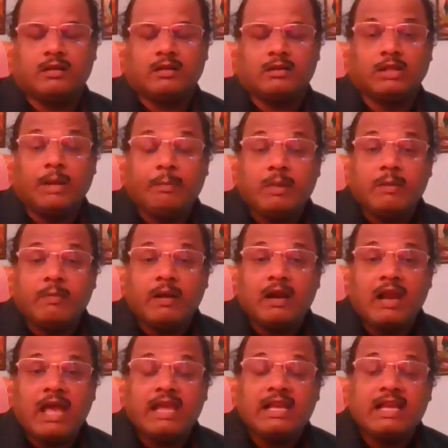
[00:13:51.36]
The people
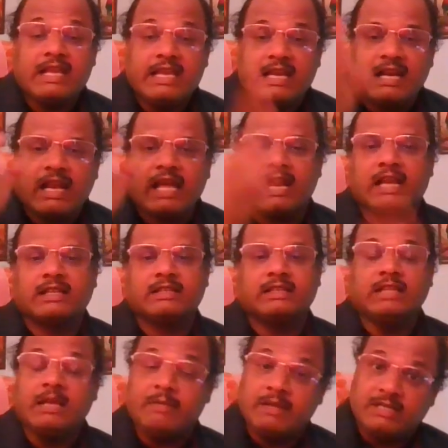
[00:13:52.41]
like eClearX,
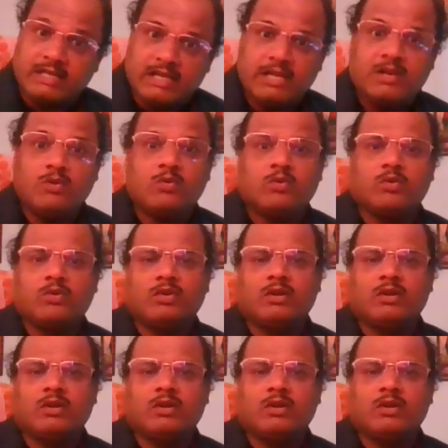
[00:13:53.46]
they basically know